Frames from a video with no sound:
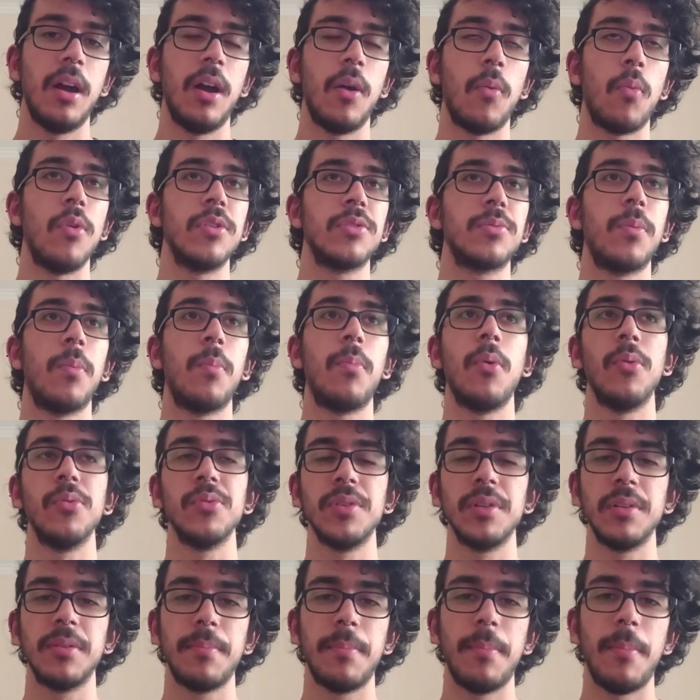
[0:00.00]
was
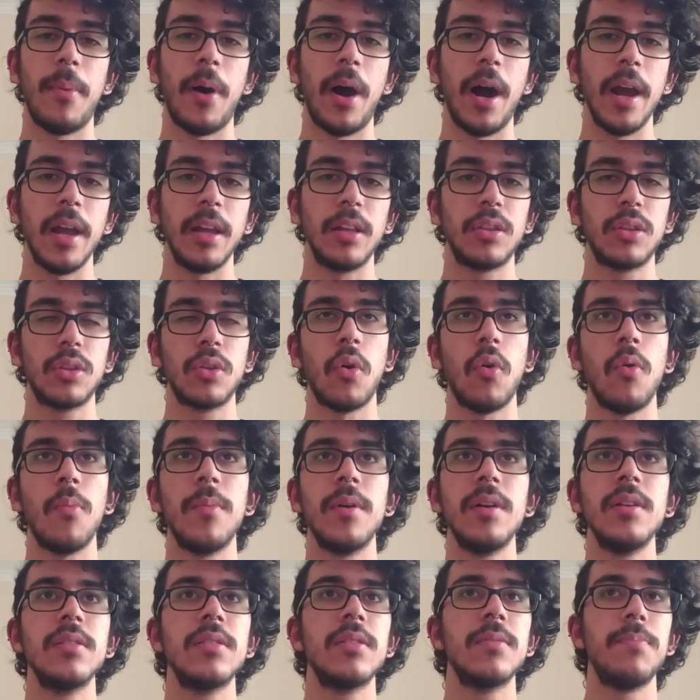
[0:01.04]
proposed by
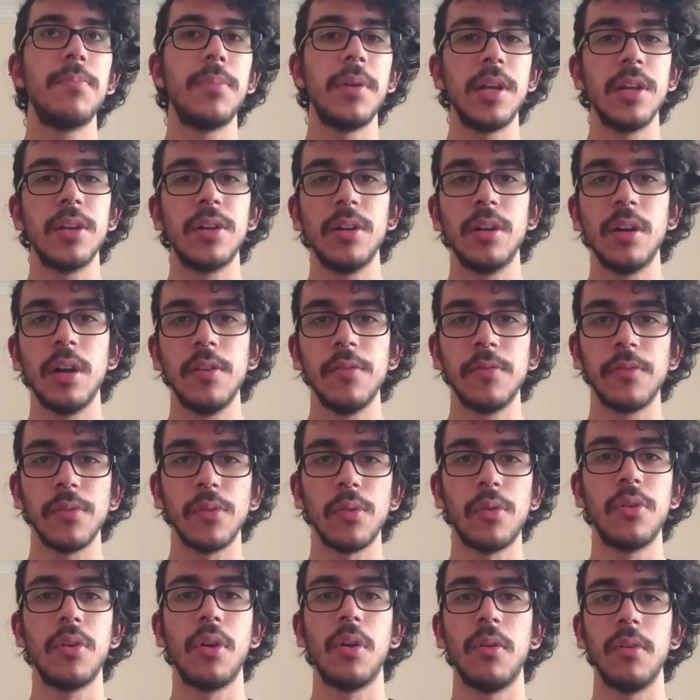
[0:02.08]
Thomas, Peter and
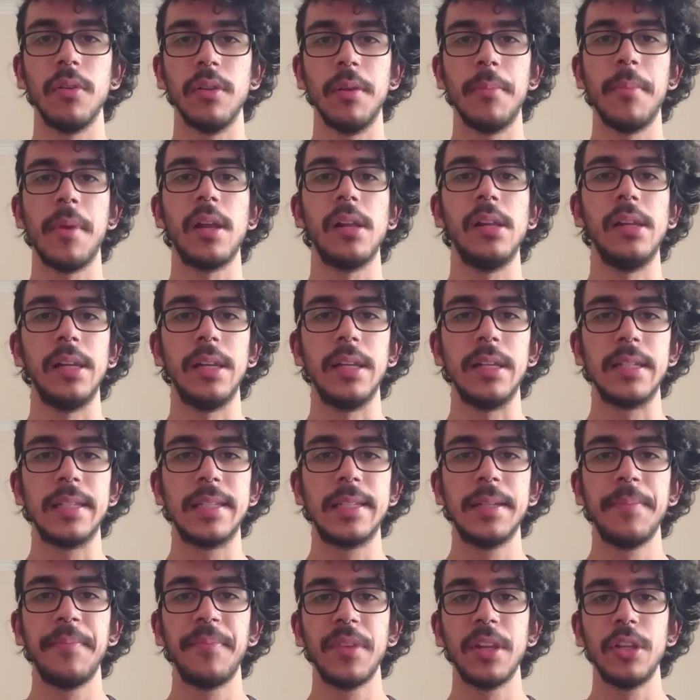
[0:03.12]
Florian on the main
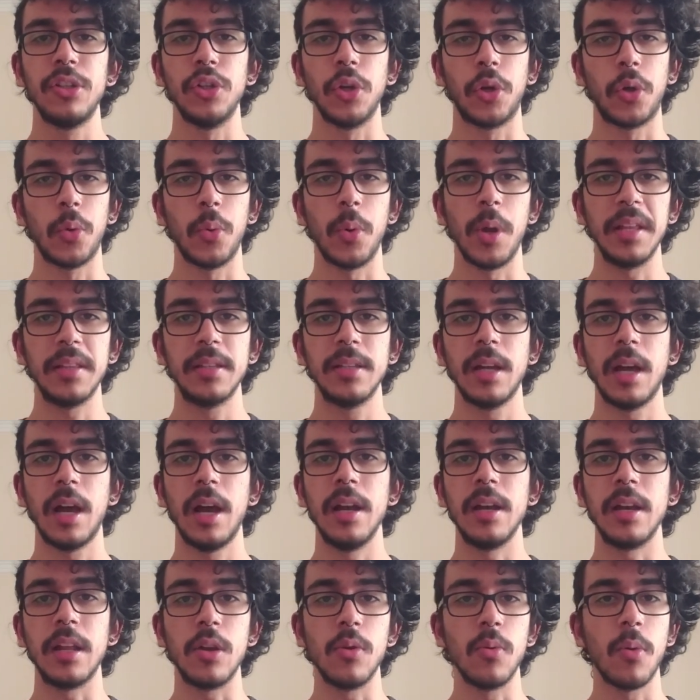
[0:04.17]
release to create
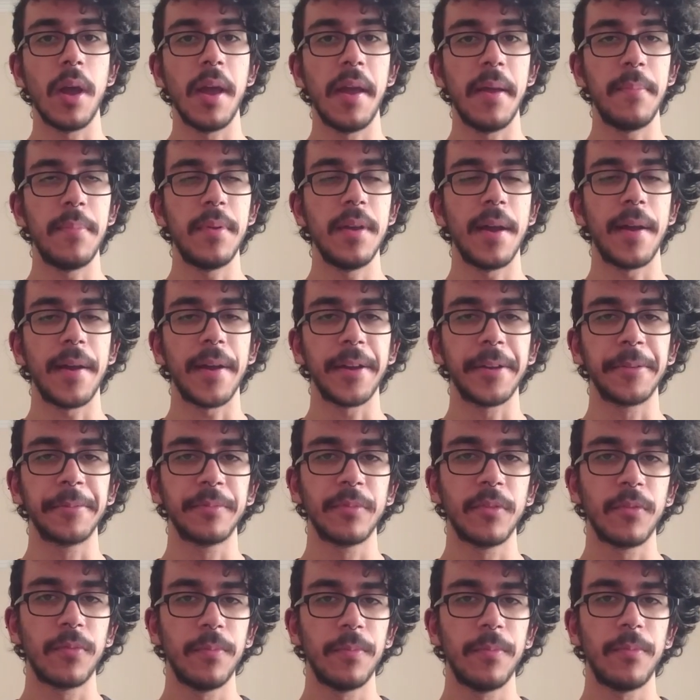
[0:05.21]
a new API
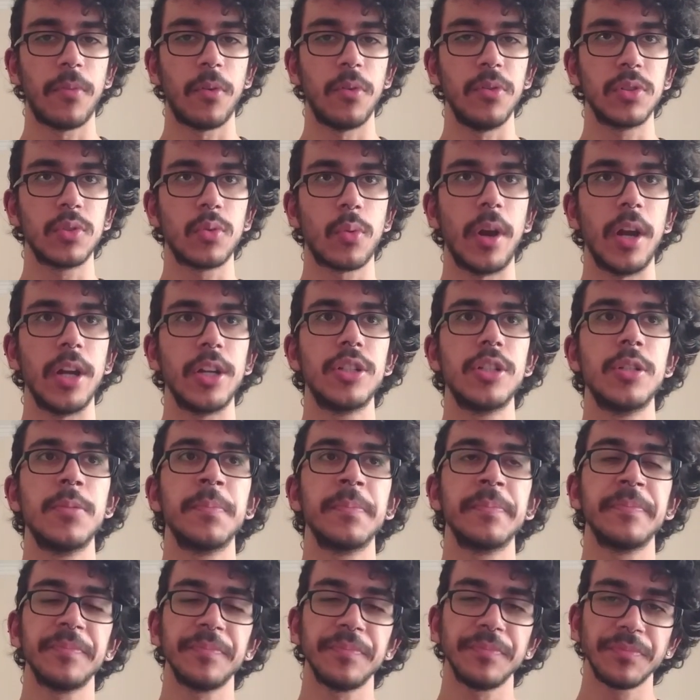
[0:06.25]
from scratch.
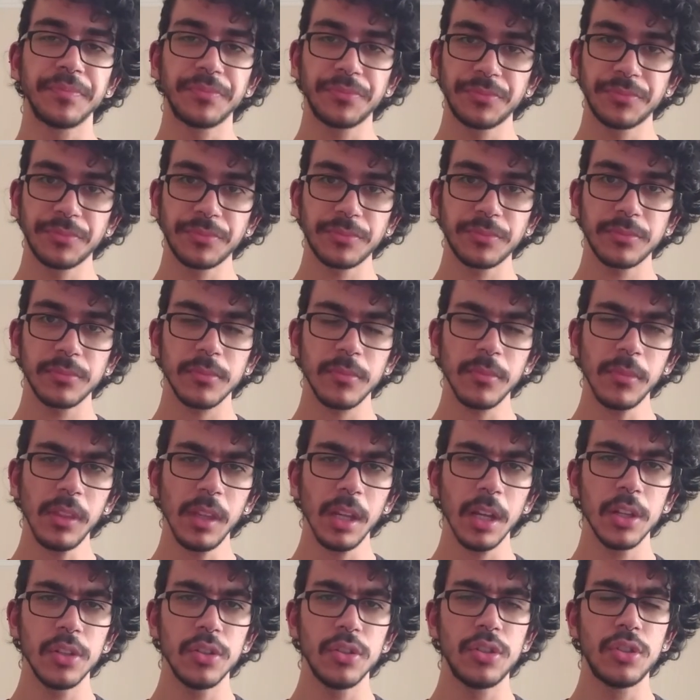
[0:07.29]

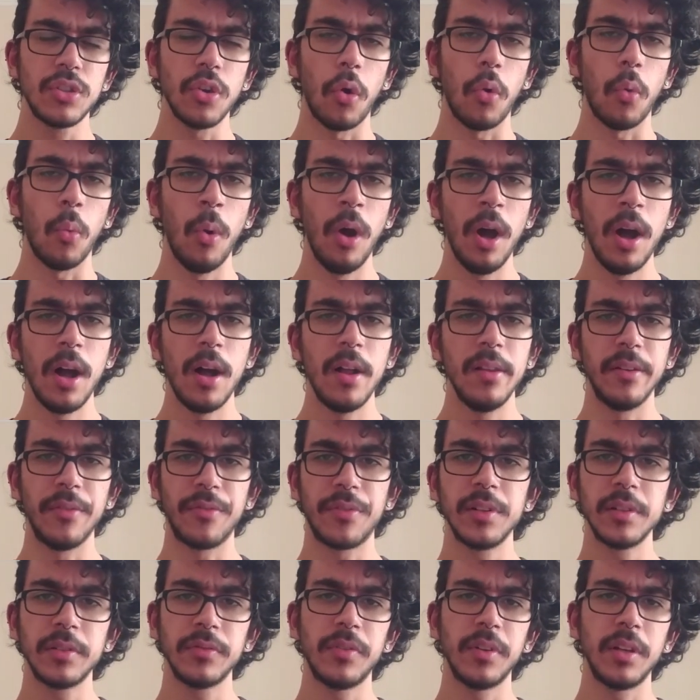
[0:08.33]
So the
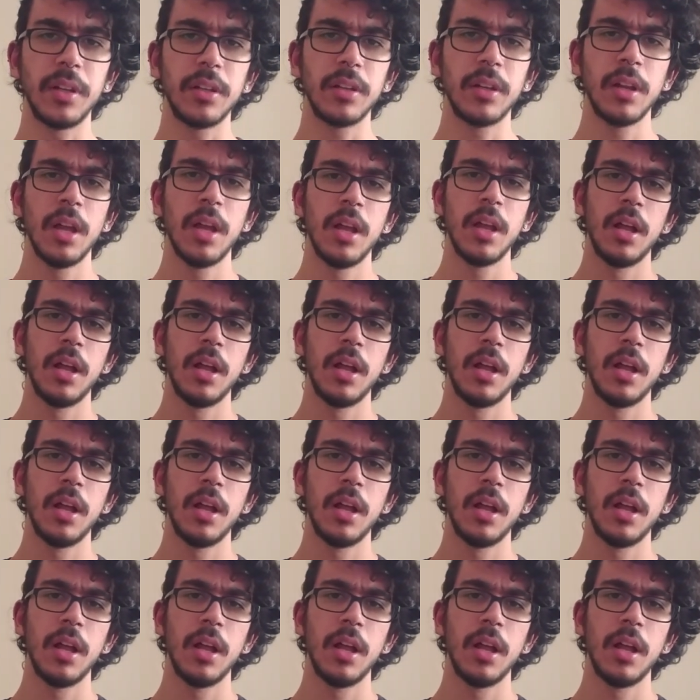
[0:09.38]
first thing